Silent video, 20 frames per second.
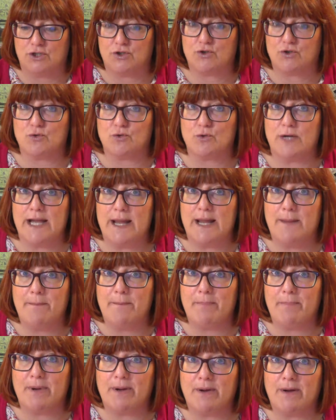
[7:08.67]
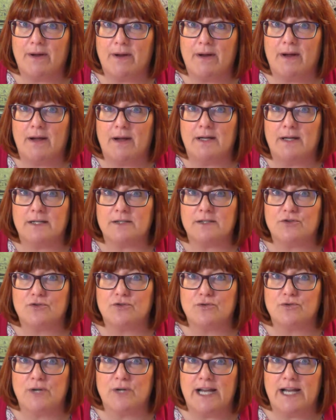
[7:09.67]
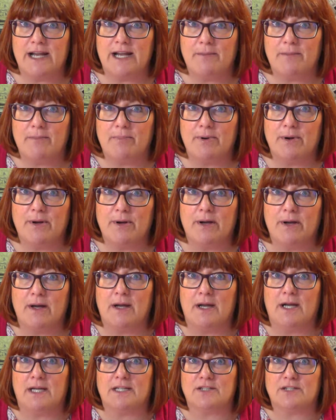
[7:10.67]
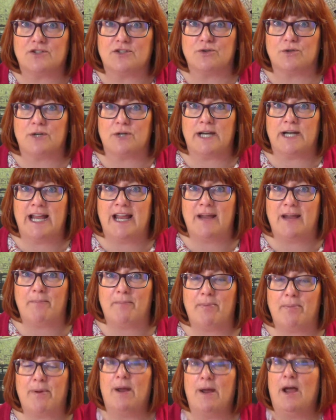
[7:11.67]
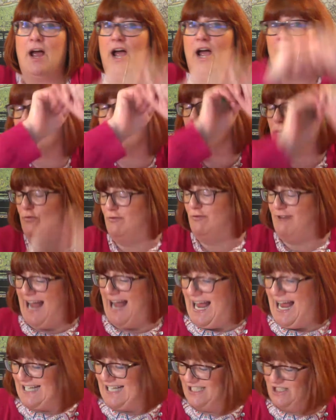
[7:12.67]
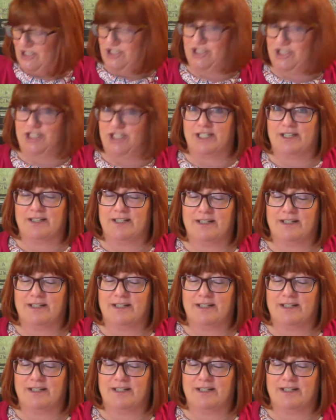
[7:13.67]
Drip, drip, drip, crash!